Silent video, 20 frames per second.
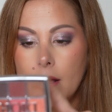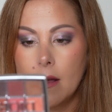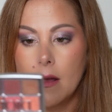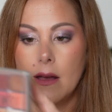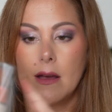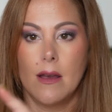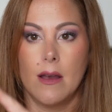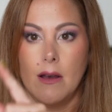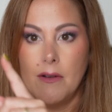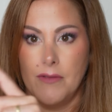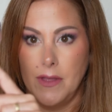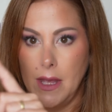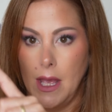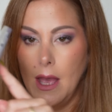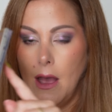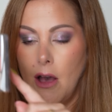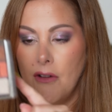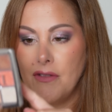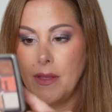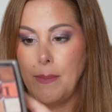of the
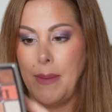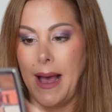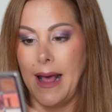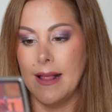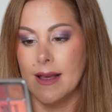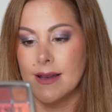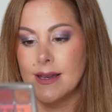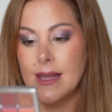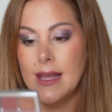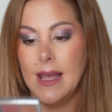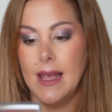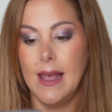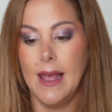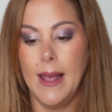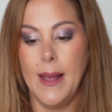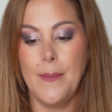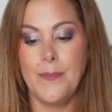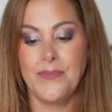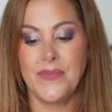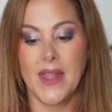palette.
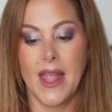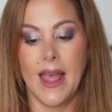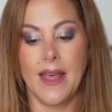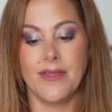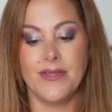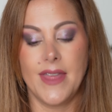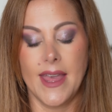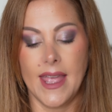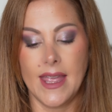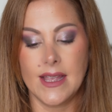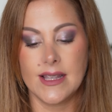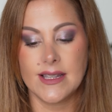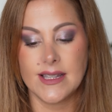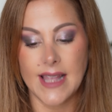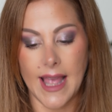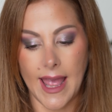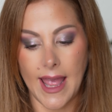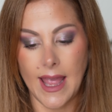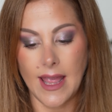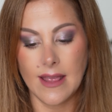They
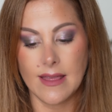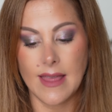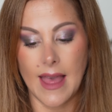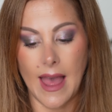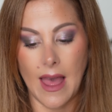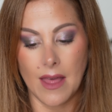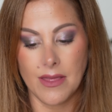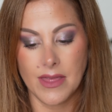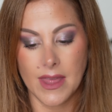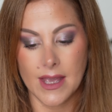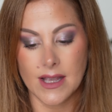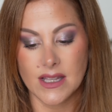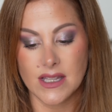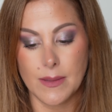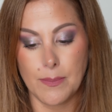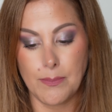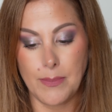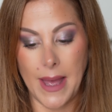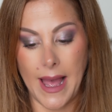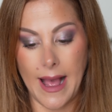say that this
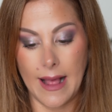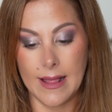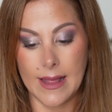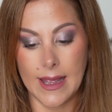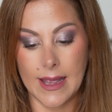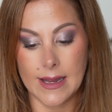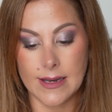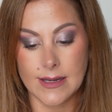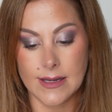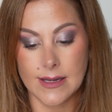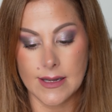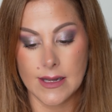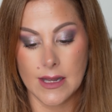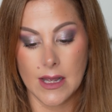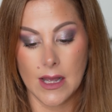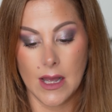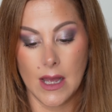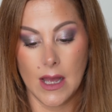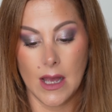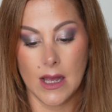palette
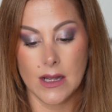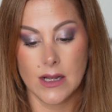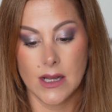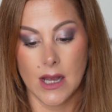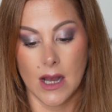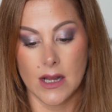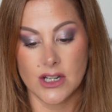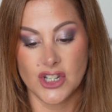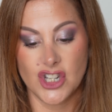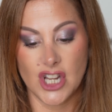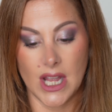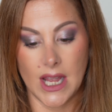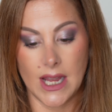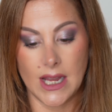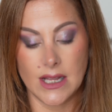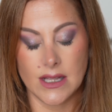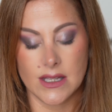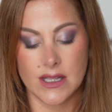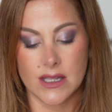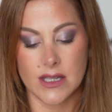
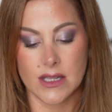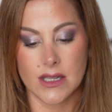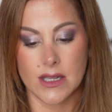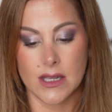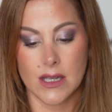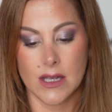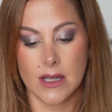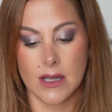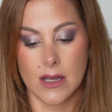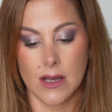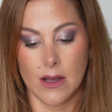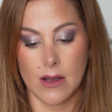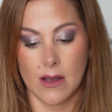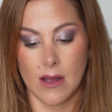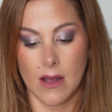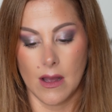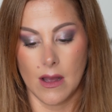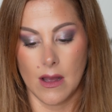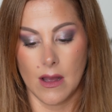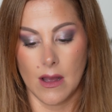contains
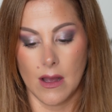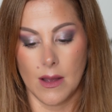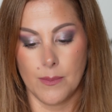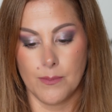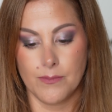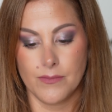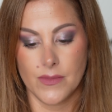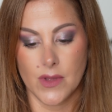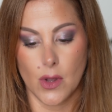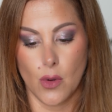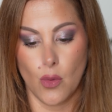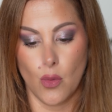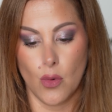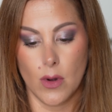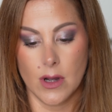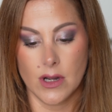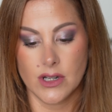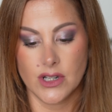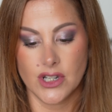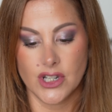1,
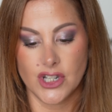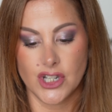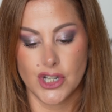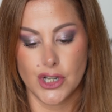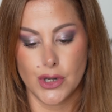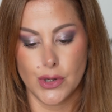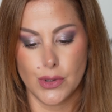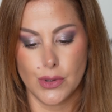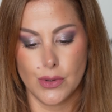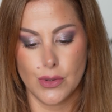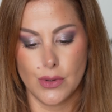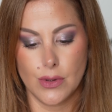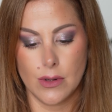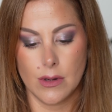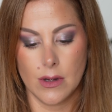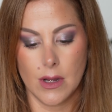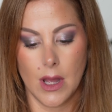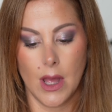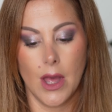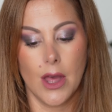
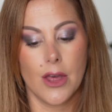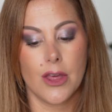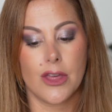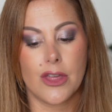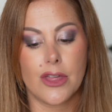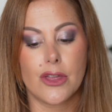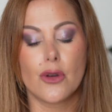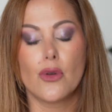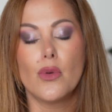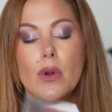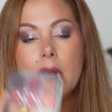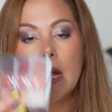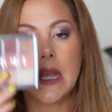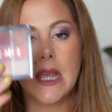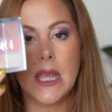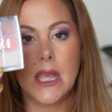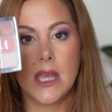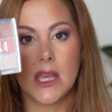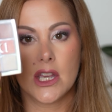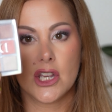2,
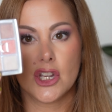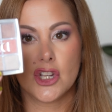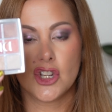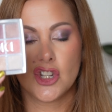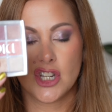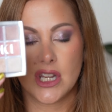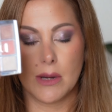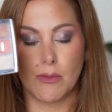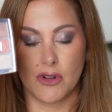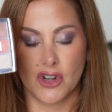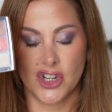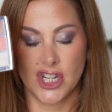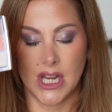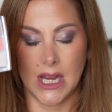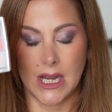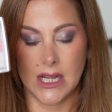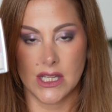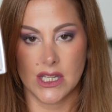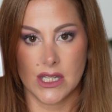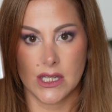3 shimmer
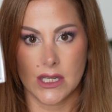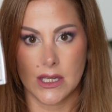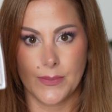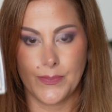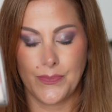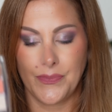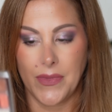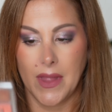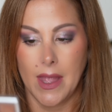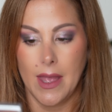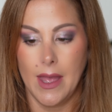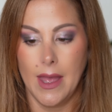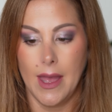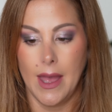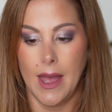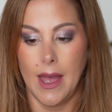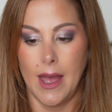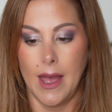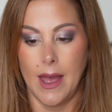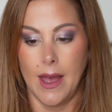shades,
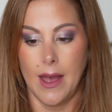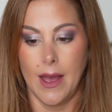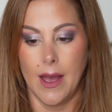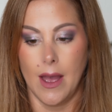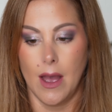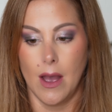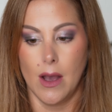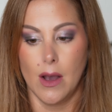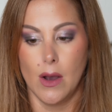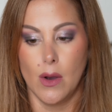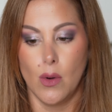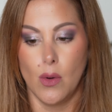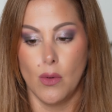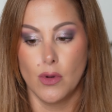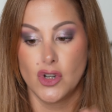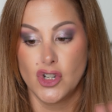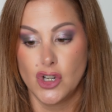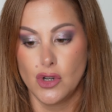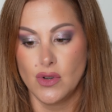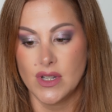
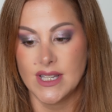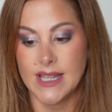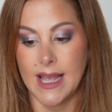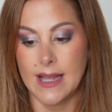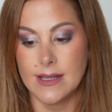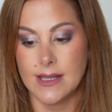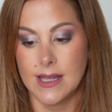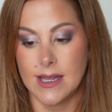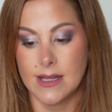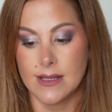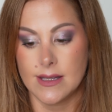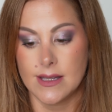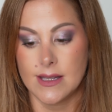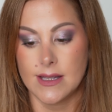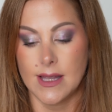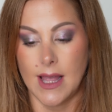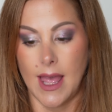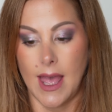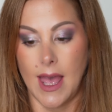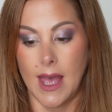2
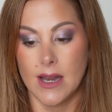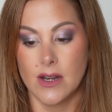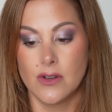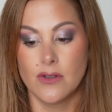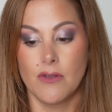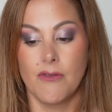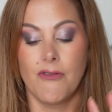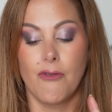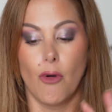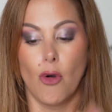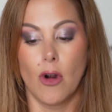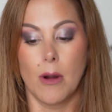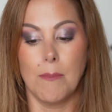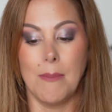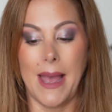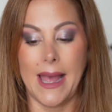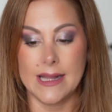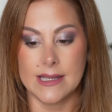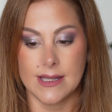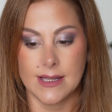satins and 4
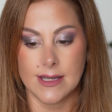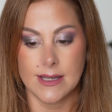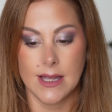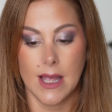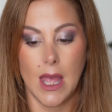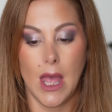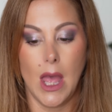mattes.